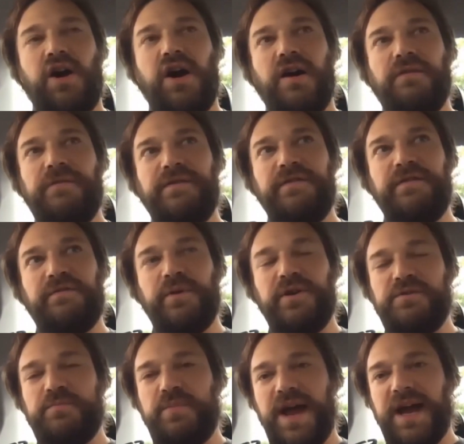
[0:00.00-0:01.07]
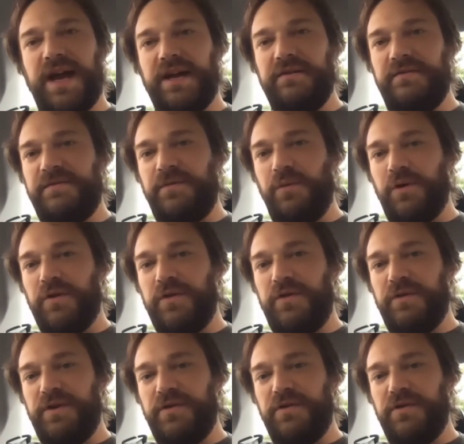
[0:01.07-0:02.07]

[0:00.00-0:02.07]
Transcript: often switch back and forth,